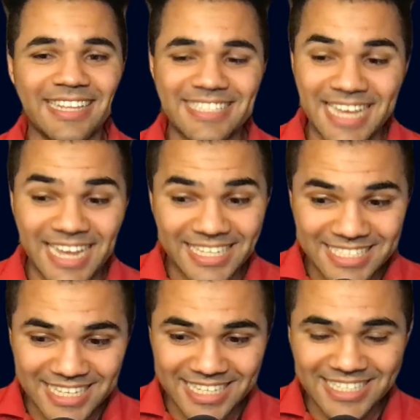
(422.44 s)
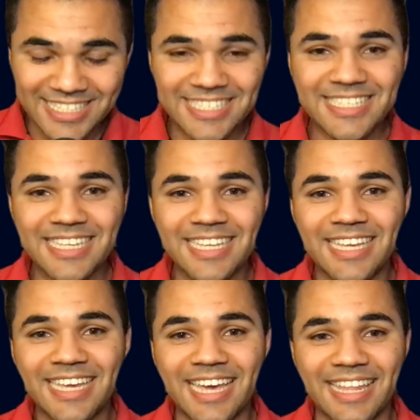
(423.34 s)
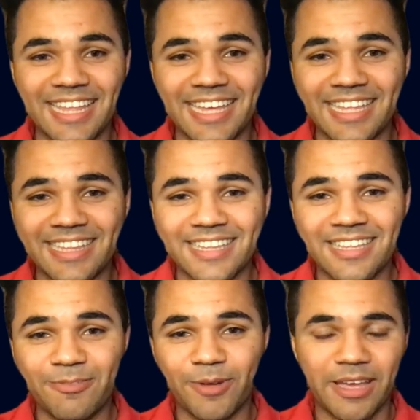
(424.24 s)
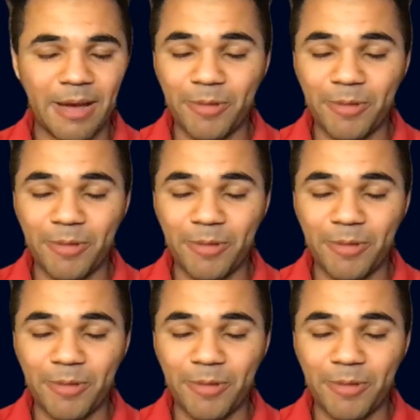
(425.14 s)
Texas, and then we